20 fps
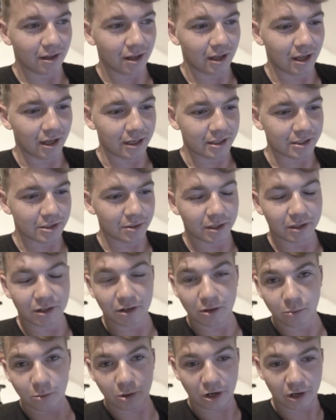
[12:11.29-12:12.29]
Uh, he's doing a lot
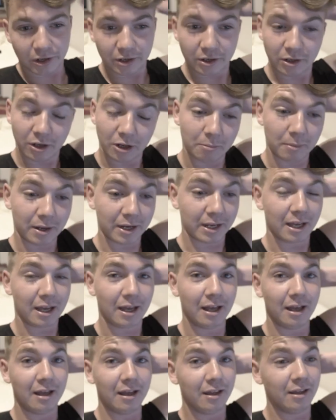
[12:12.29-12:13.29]
of work on my
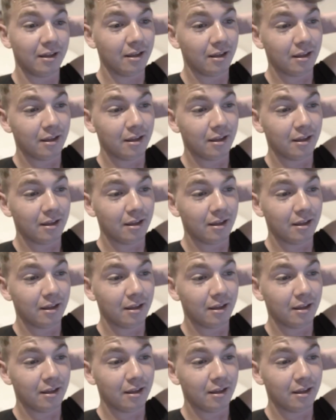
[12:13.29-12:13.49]
car,